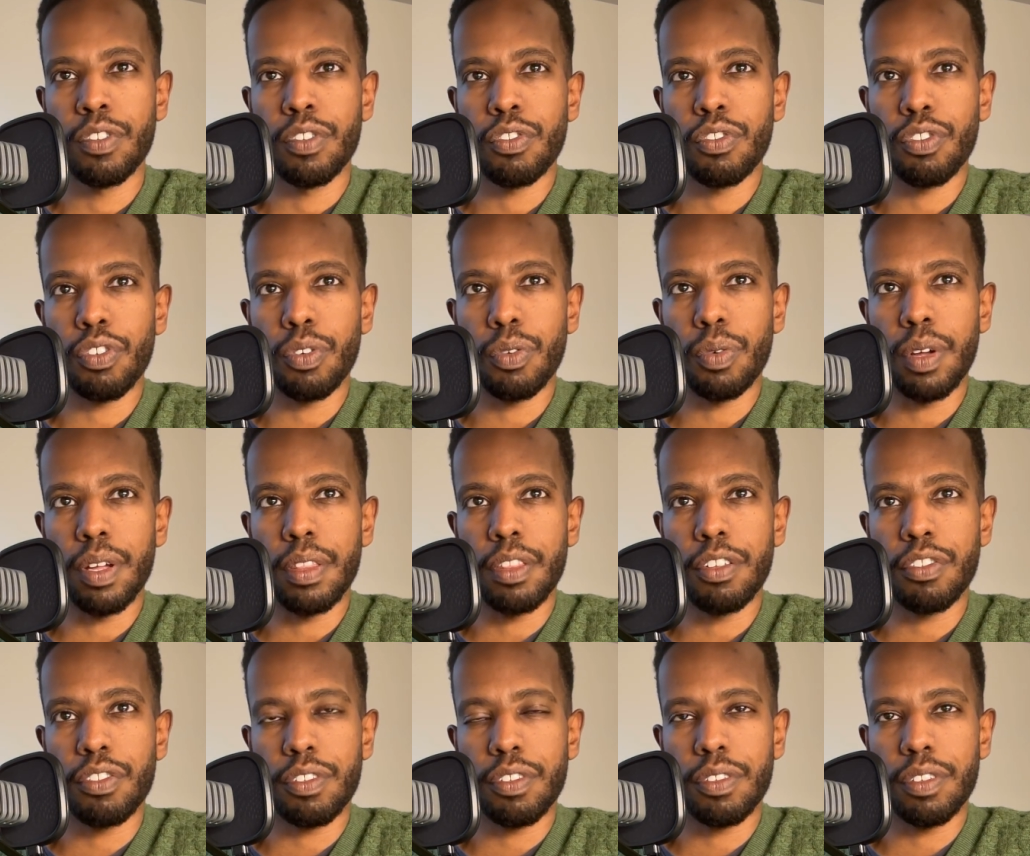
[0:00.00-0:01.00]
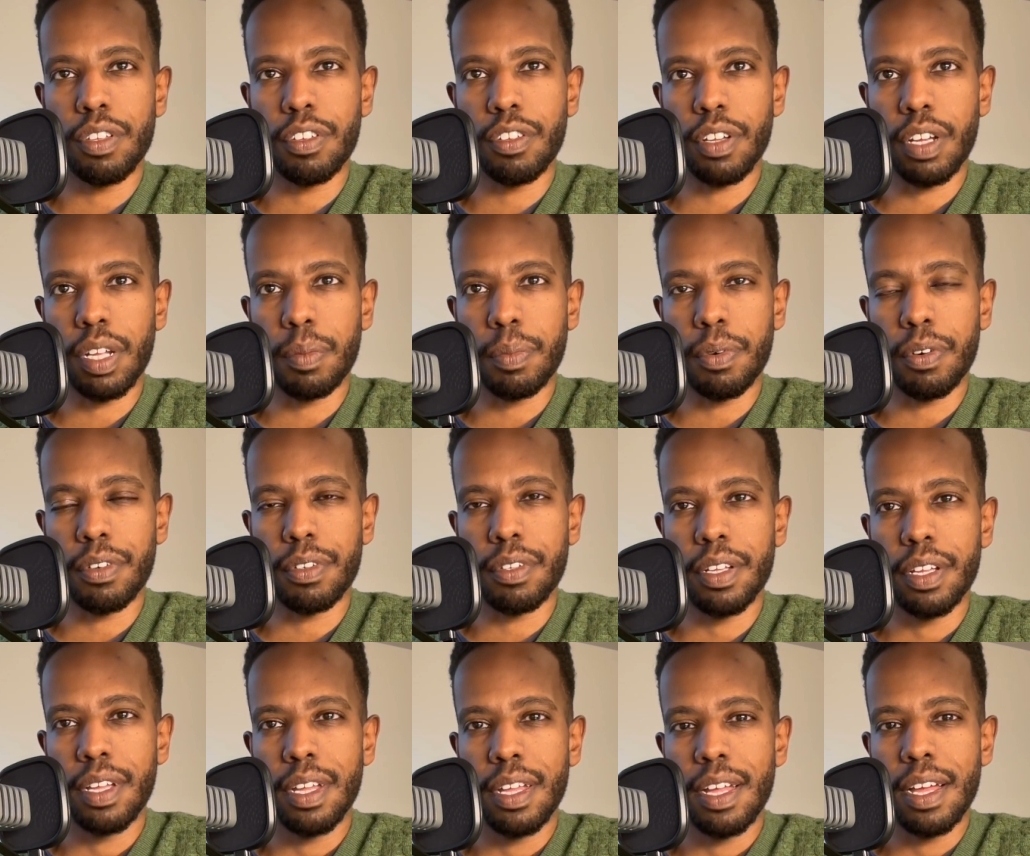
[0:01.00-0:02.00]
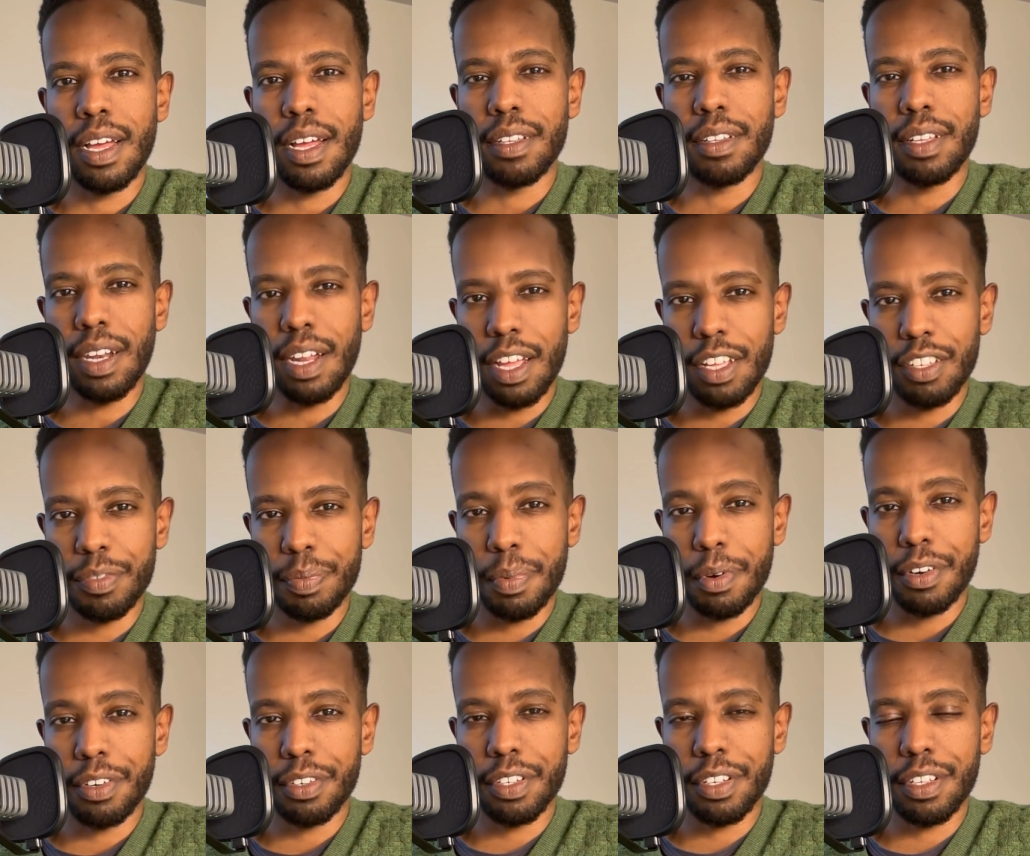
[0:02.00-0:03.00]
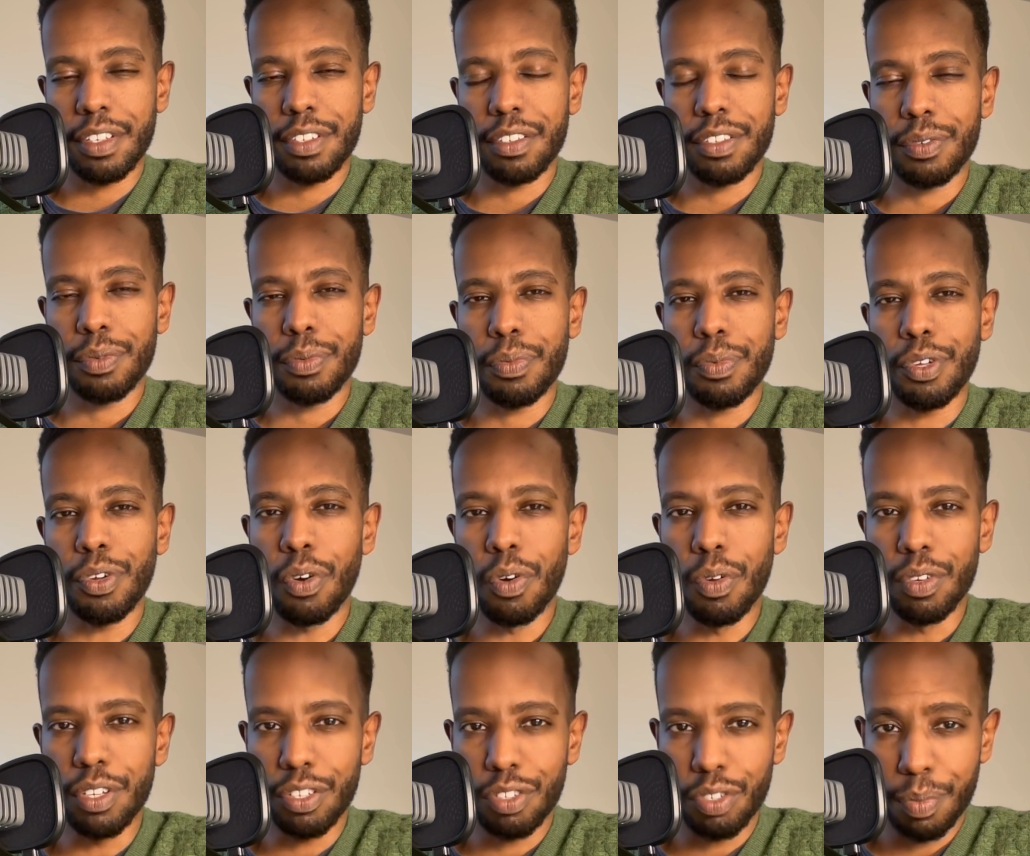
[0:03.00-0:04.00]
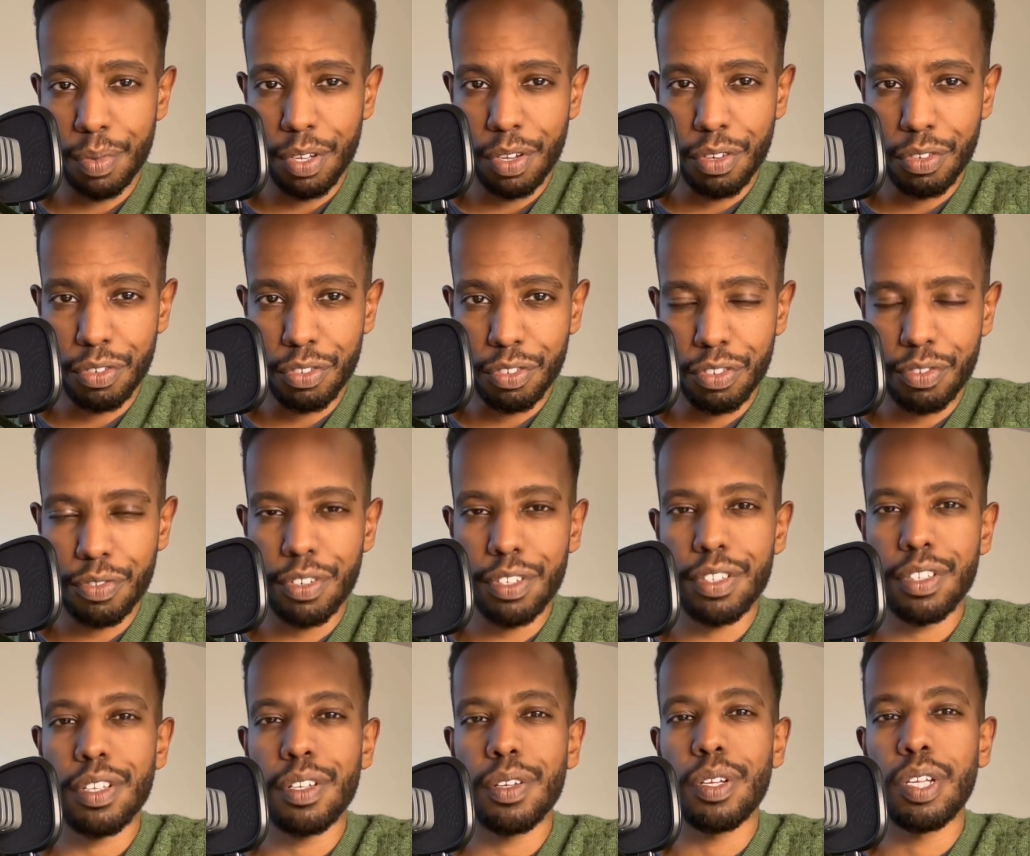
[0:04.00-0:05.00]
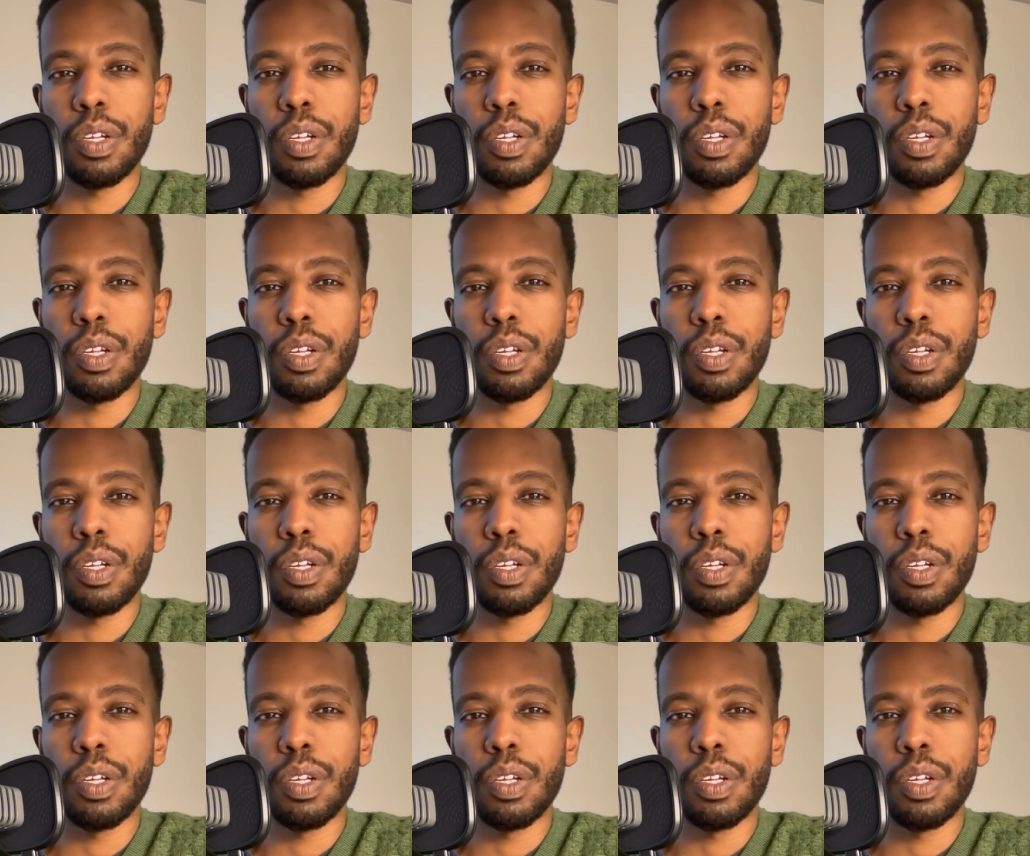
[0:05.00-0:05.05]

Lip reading: So this is the second part. The last part is we all need to be considerate.